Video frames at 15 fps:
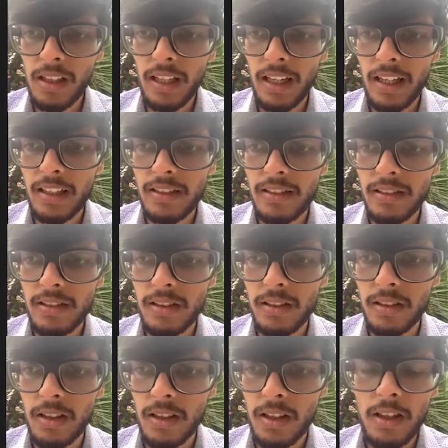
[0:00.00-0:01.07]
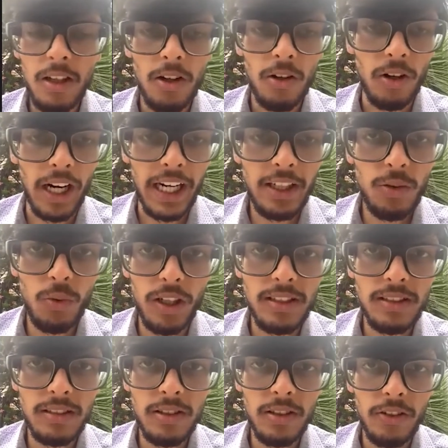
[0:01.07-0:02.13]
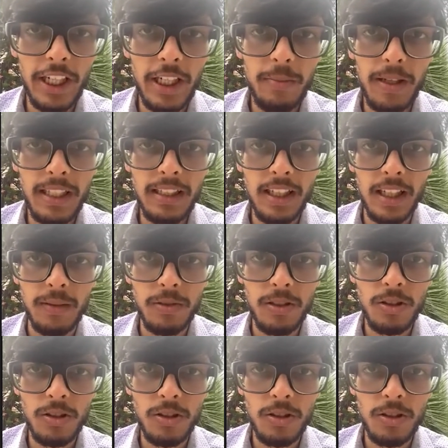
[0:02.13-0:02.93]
is write once, read many times.